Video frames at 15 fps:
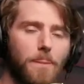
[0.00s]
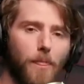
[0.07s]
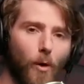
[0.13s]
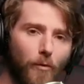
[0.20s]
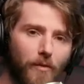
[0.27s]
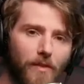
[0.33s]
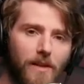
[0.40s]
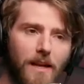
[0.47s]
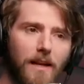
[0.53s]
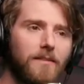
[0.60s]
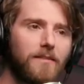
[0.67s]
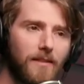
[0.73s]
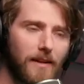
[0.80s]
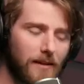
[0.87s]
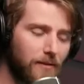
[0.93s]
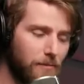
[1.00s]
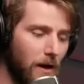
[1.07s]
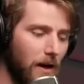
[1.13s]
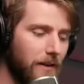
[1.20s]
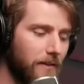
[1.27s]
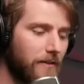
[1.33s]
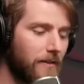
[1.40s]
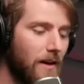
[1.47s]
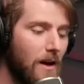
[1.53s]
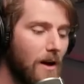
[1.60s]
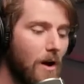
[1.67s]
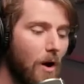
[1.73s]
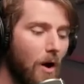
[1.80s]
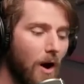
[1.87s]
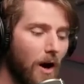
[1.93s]
over the next 6 months
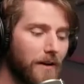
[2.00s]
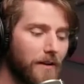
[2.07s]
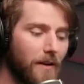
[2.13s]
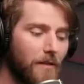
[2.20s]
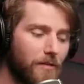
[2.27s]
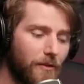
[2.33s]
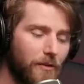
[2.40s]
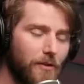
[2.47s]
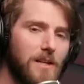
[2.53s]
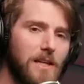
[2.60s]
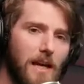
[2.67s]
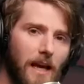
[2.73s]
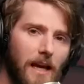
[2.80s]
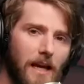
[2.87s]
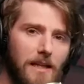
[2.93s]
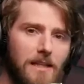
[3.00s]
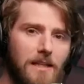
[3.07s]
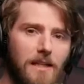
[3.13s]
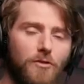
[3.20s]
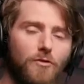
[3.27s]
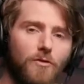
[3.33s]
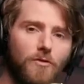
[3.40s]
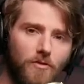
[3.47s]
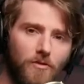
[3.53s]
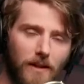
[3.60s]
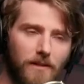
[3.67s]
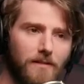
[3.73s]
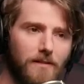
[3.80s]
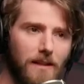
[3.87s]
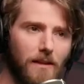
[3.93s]
on 4080
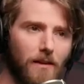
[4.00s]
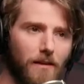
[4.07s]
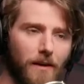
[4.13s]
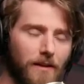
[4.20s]
16